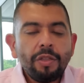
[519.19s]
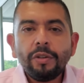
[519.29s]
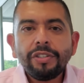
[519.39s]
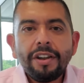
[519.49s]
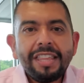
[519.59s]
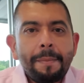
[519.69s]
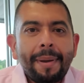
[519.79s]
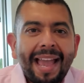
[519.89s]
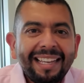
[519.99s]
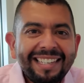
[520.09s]
Those are the
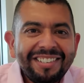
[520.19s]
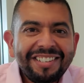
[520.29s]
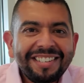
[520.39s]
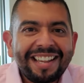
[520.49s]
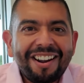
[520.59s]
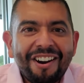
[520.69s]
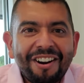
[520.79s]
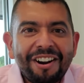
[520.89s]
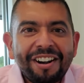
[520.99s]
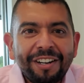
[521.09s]
packages that are